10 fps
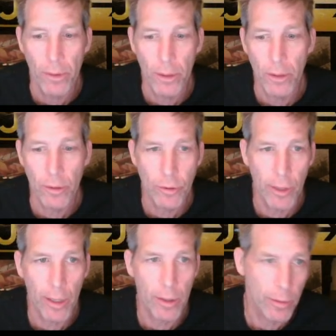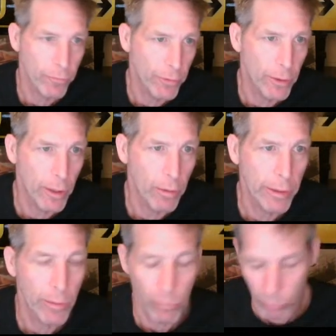and trying to figure out how I
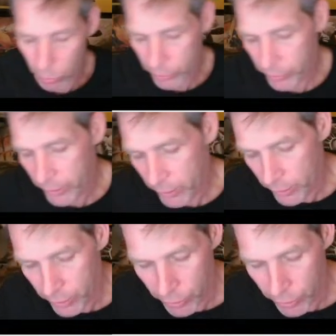can work that into the